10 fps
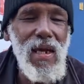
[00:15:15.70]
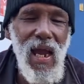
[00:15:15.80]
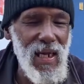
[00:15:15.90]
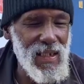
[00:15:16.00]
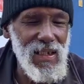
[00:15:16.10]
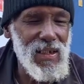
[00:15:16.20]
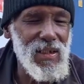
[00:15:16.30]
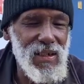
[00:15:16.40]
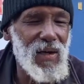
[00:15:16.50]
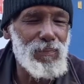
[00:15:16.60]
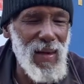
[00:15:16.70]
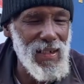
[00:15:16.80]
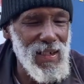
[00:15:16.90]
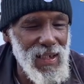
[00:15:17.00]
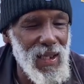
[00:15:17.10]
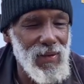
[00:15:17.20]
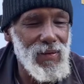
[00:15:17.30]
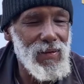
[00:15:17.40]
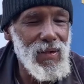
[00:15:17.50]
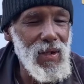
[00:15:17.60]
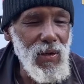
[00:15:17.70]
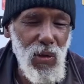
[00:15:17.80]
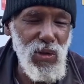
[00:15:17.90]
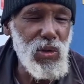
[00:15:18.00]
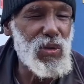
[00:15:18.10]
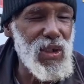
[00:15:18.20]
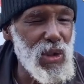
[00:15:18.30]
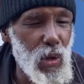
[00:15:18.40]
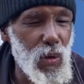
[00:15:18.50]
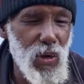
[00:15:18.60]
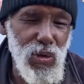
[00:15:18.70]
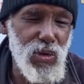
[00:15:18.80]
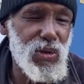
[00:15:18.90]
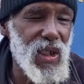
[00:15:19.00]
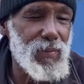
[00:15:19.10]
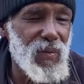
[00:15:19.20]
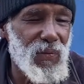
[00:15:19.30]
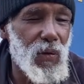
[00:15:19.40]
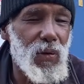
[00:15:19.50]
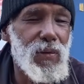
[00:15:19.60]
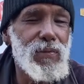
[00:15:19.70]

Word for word: and get yourself back together. Cause you can do it because you did it before.